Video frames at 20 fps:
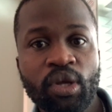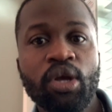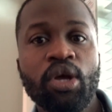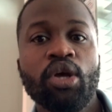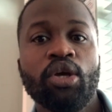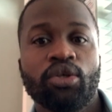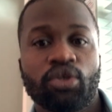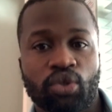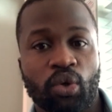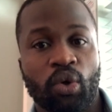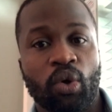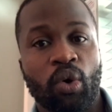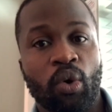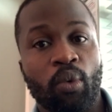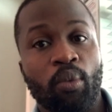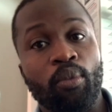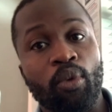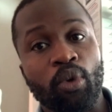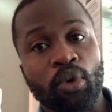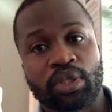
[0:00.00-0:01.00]
So
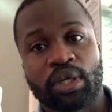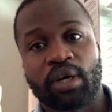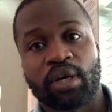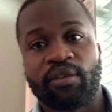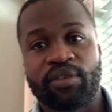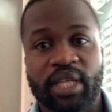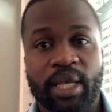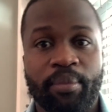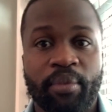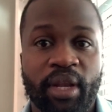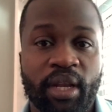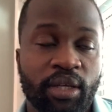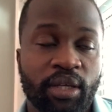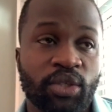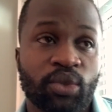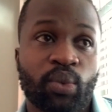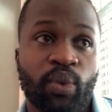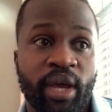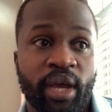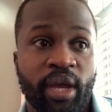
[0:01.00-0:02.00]
most of our seminars
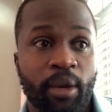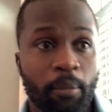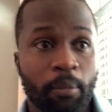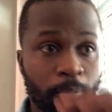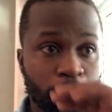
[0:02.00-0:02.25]
were,